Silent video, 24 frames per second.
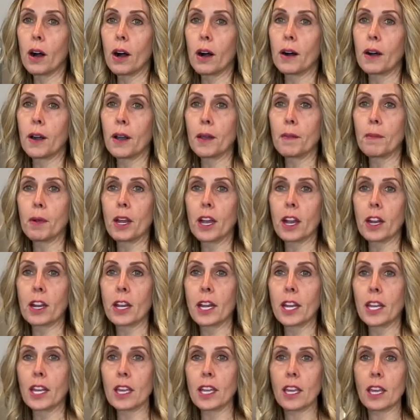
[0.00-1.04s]
are
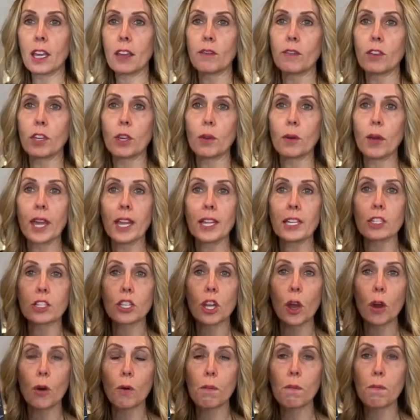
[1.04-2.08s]
gonna give you a
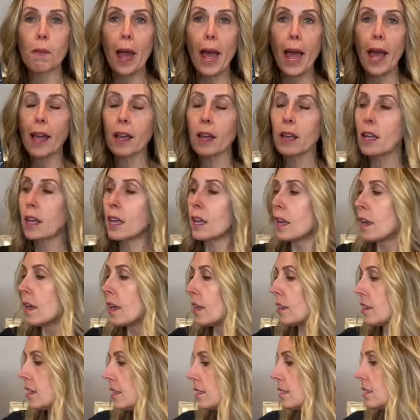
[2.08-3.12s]
tote bag.
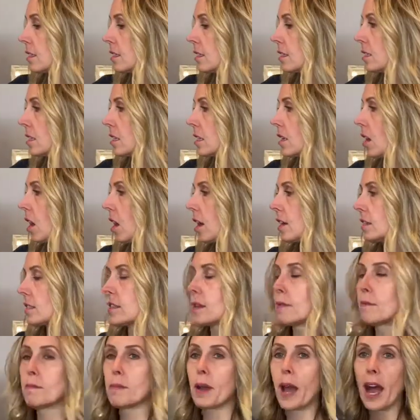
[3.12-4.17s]
This is an
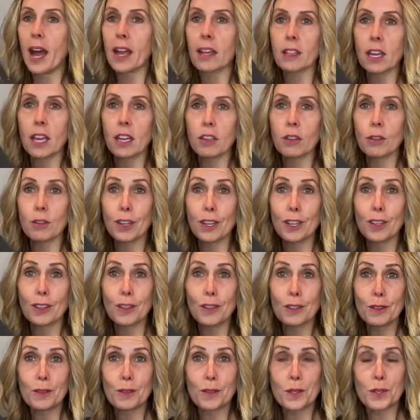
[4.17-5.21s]
awesome bag that you can
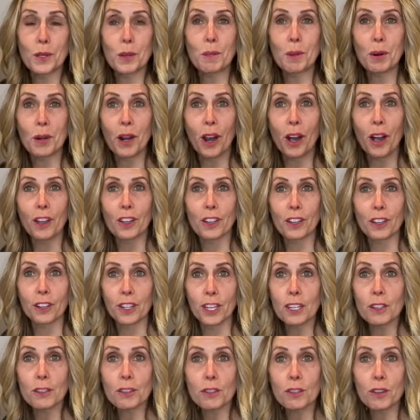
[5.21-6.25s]
use to put all your
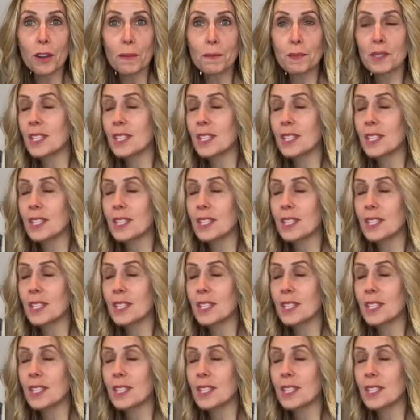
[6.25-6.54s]
nail strips